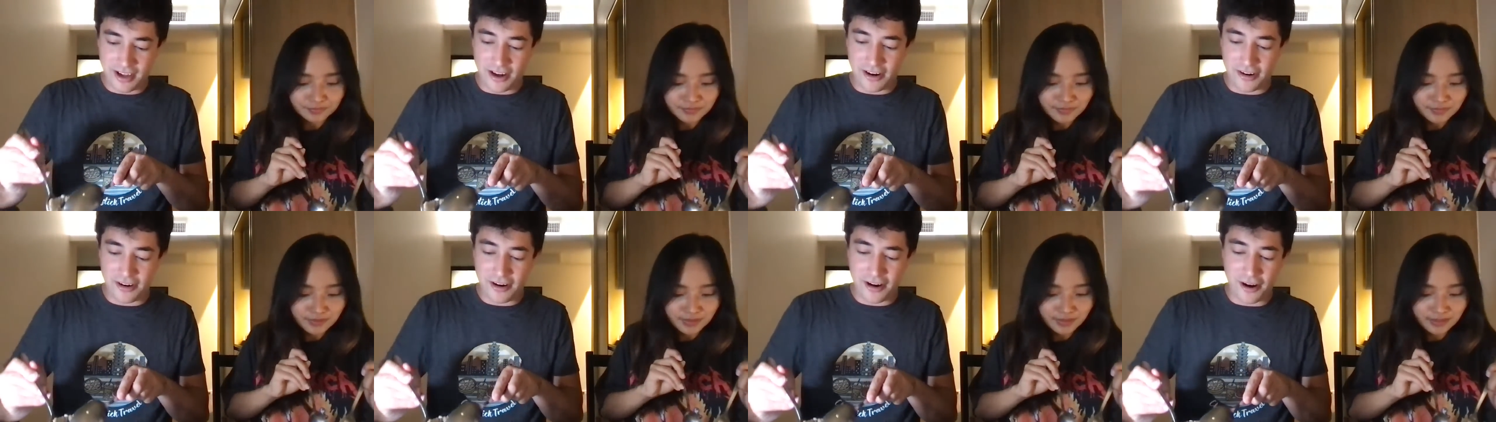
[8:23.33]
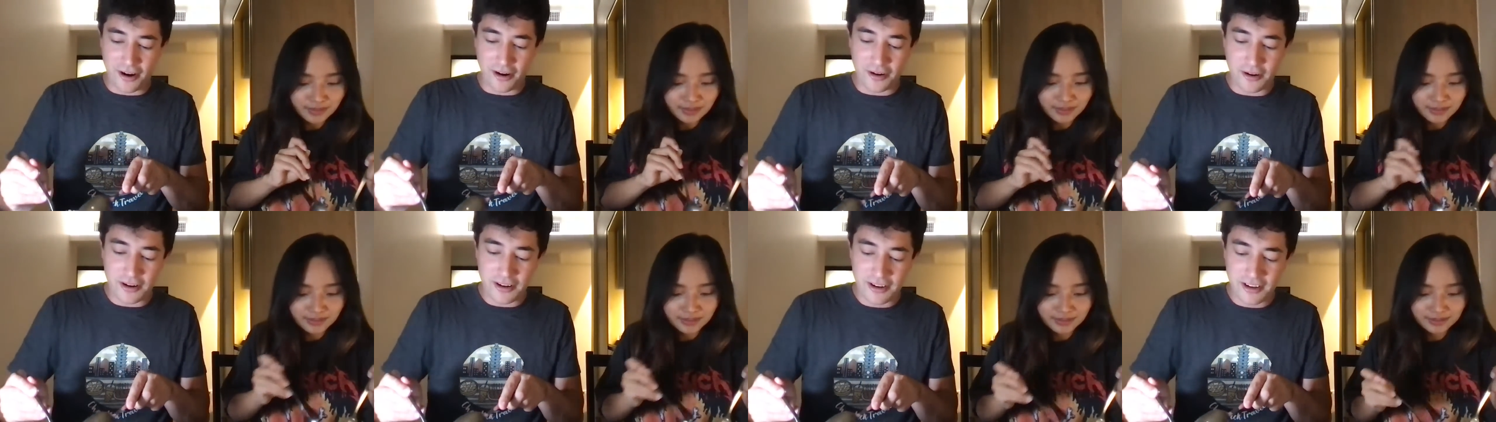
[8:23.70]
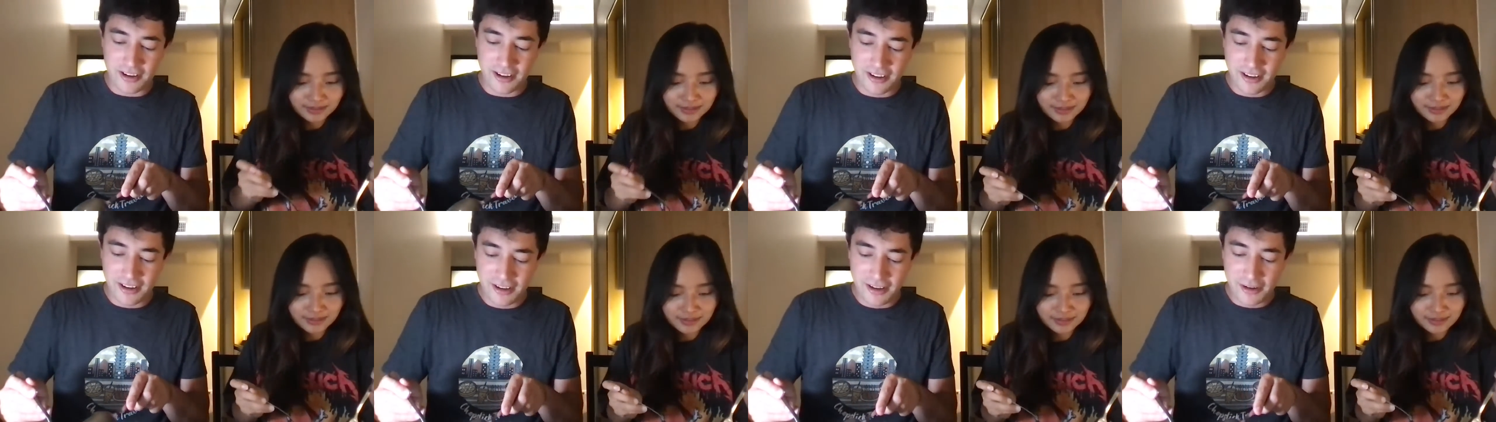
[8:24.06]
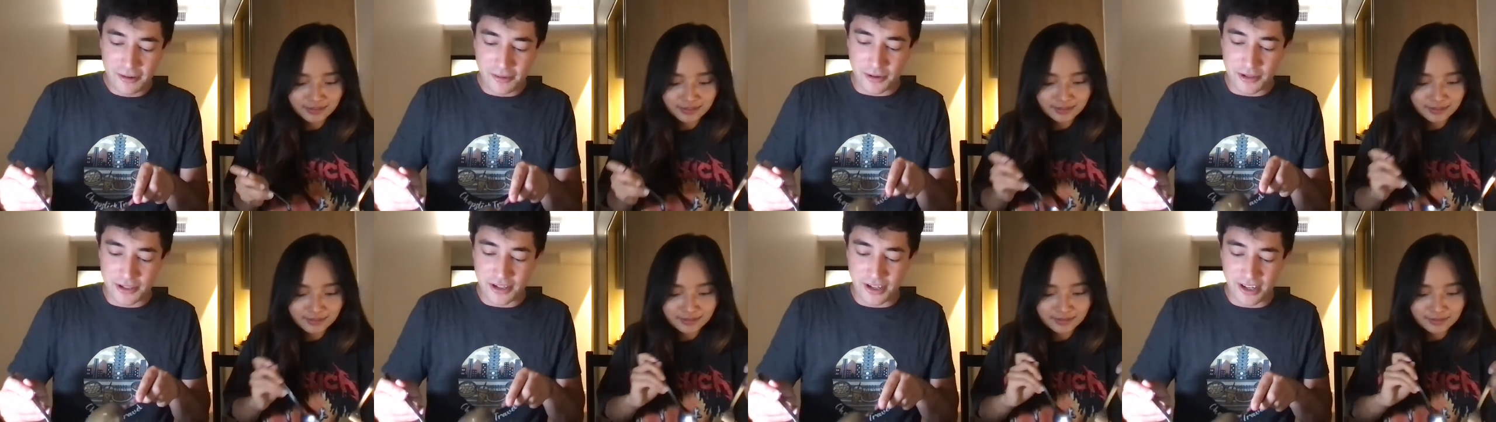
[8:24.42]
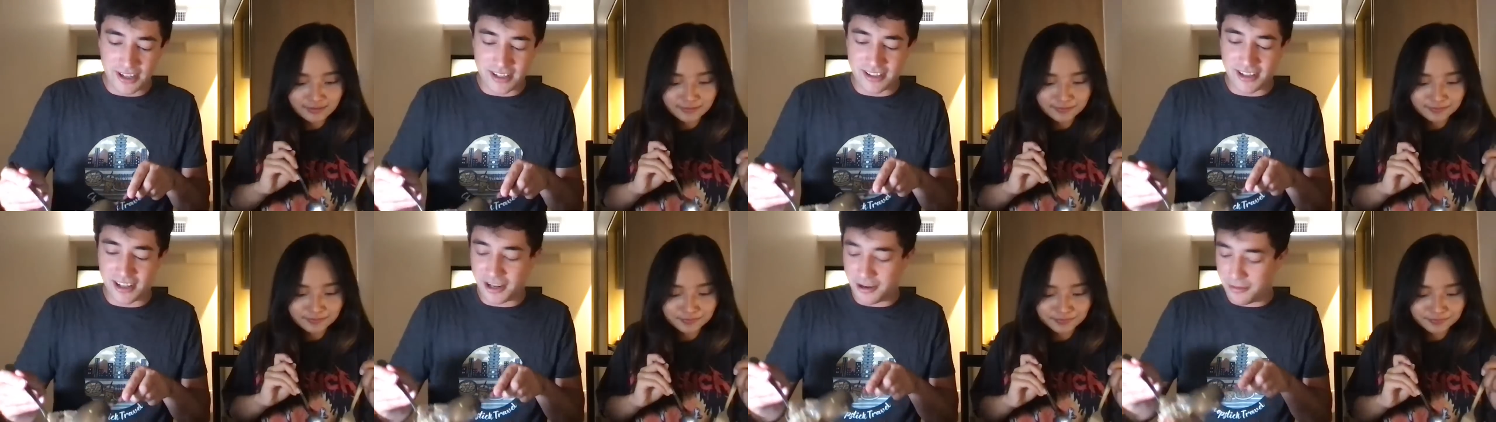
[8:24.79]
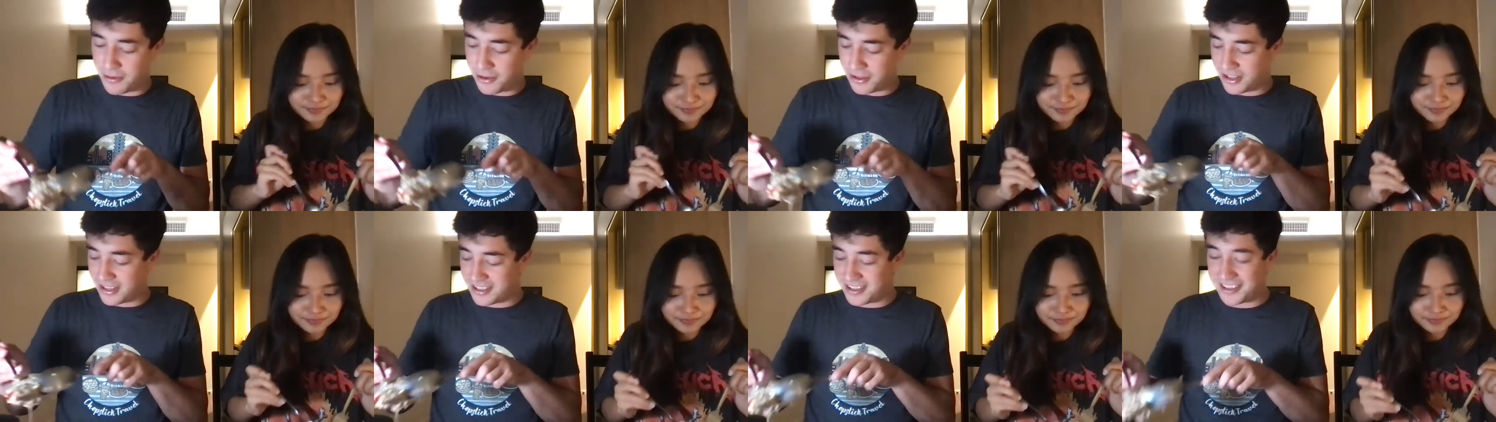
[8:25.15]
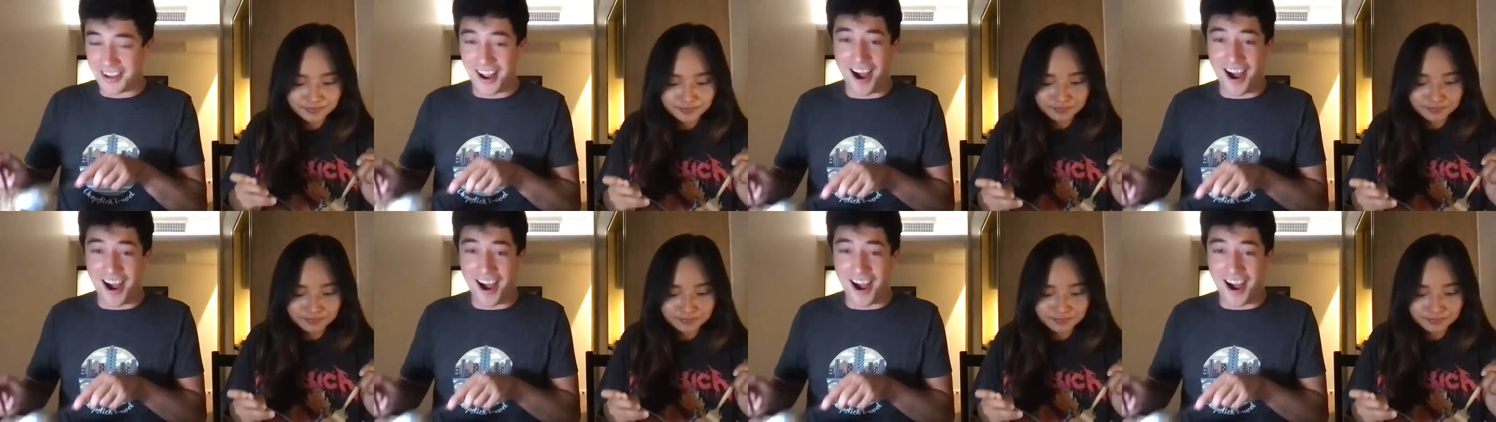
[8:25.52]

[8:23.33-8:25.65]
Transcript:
Speaker 1: I don't know what you guys think about this